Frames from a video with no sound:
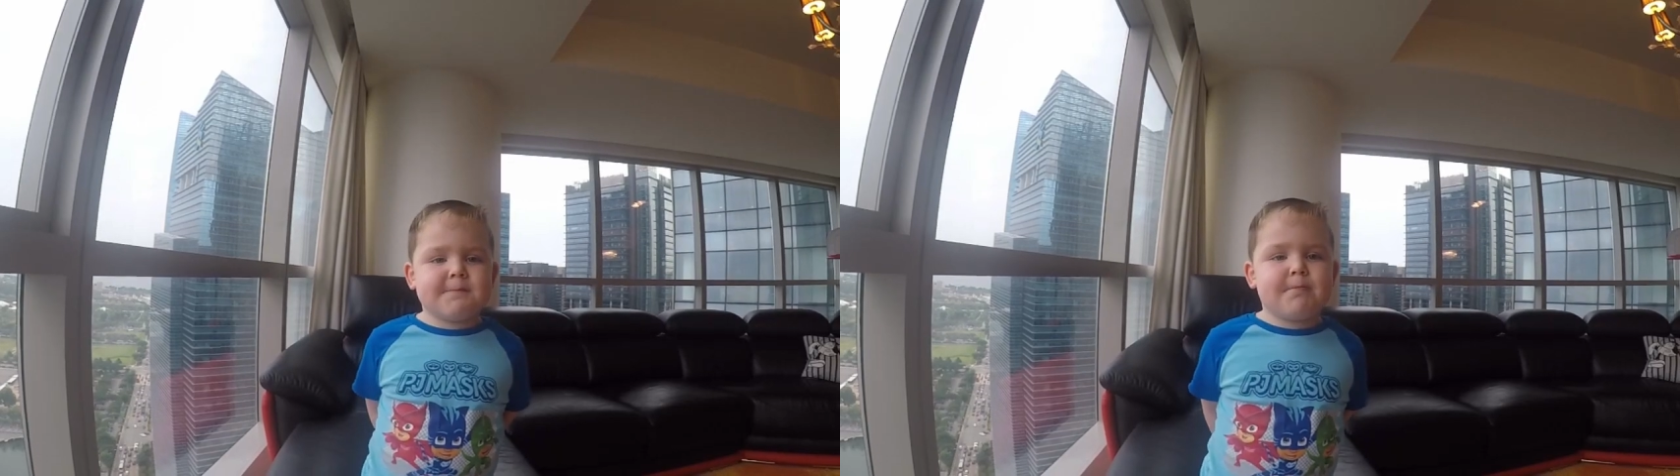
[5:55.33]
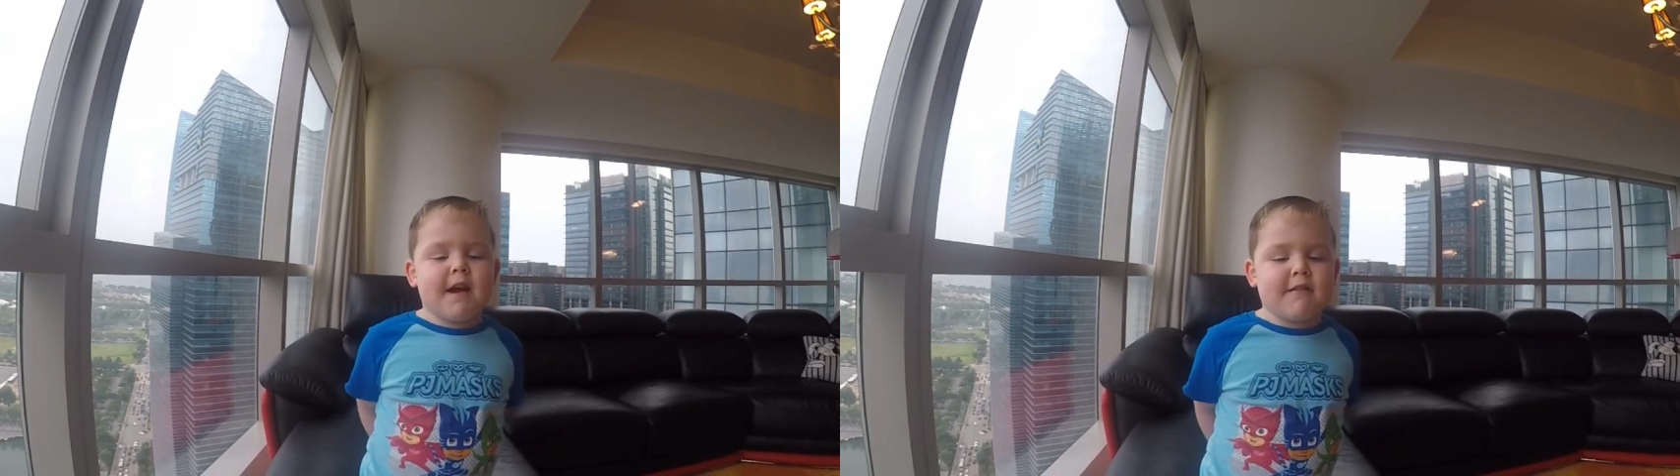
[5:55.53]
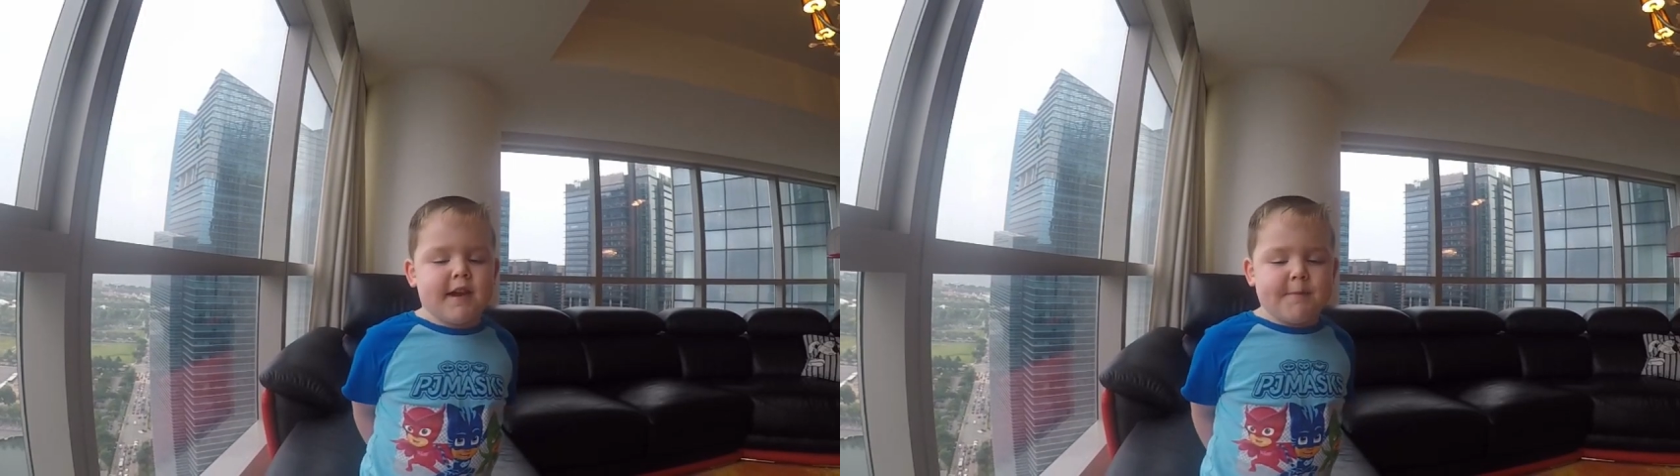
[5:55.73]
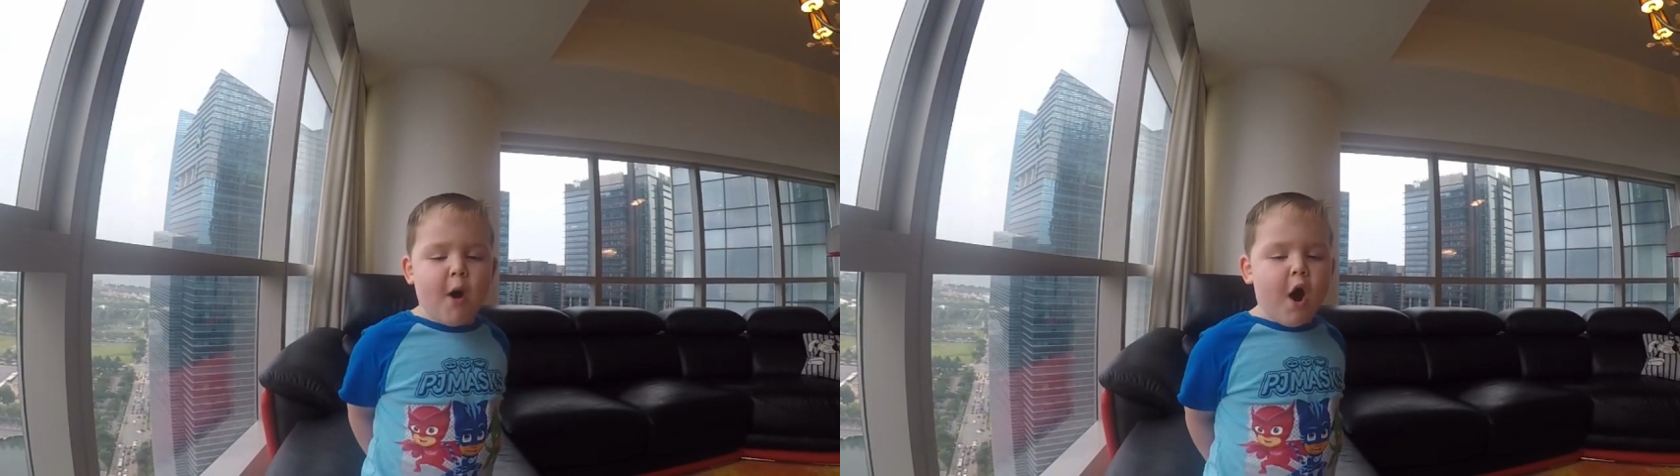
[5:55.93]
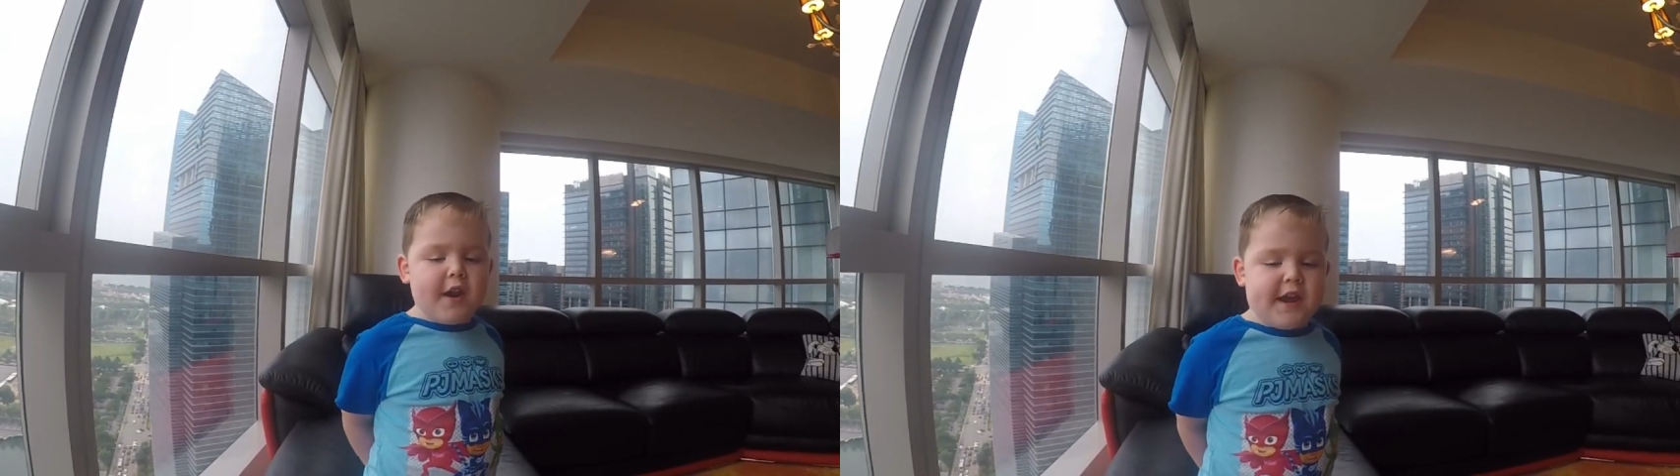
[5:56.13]
is very
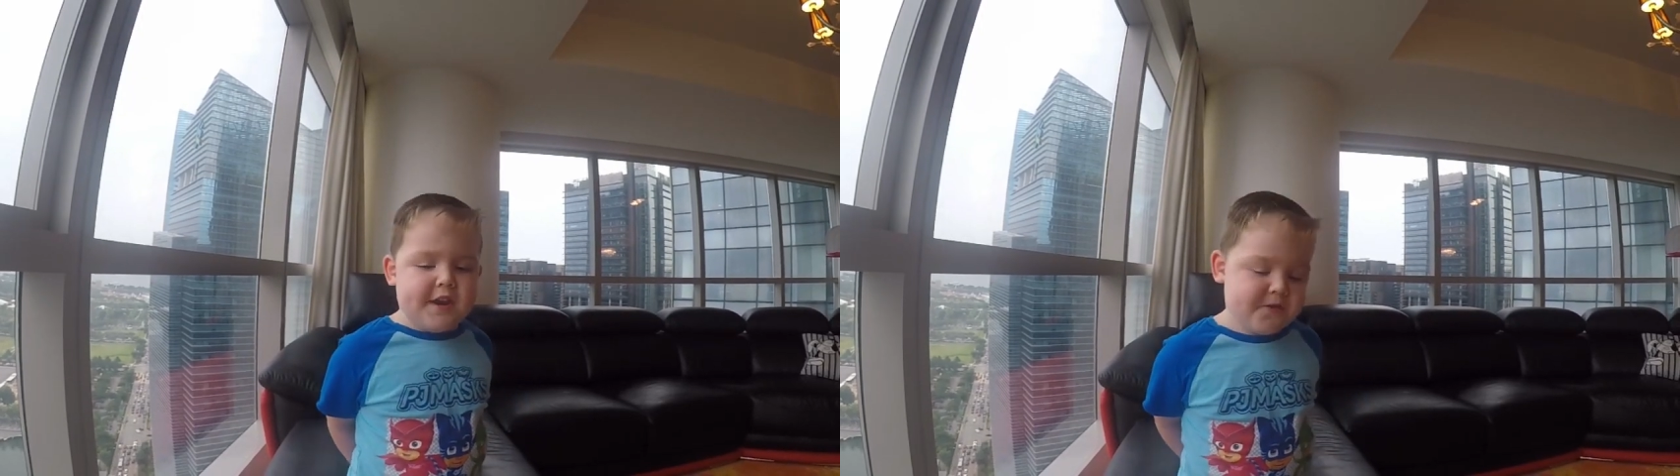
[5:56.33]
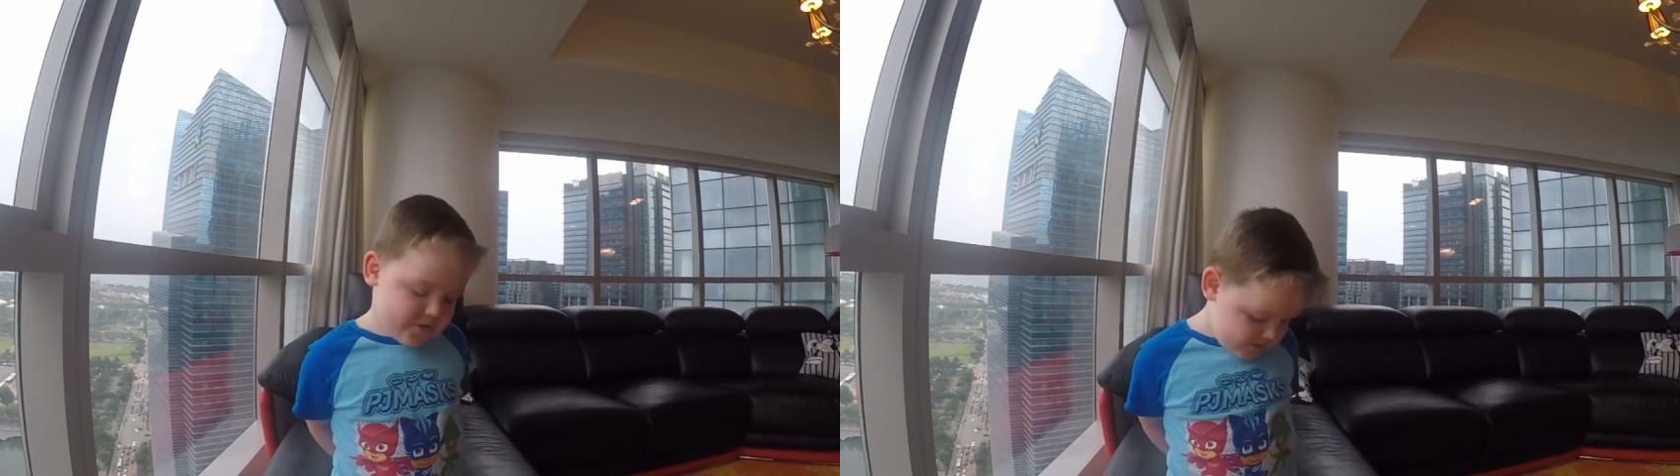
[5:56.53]
important.